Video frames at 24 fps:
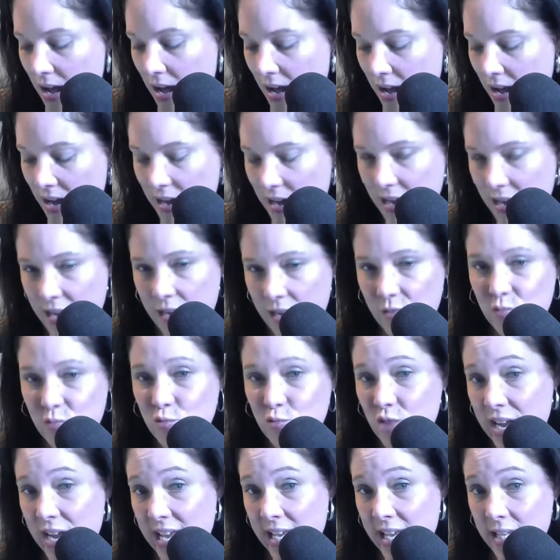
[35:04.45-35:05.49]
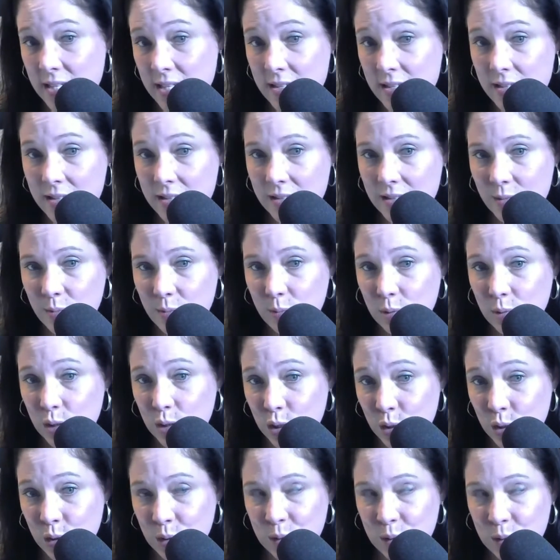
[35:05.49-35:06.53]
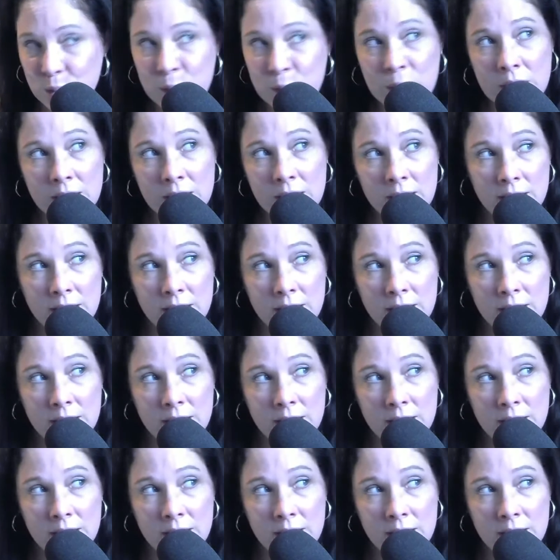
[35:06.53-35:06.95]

uh, red, blue,